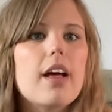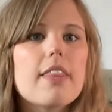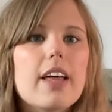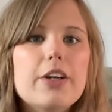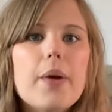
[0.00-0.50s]

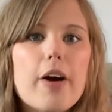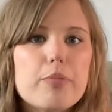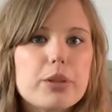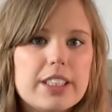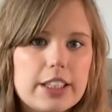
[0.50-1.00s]
Then you have
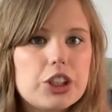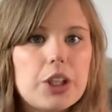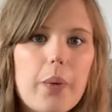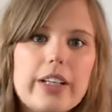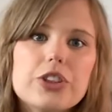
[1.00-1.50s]
prediction
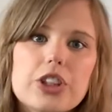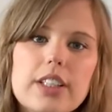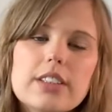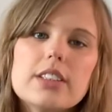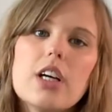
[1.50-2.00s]

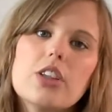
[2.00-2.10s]
questions.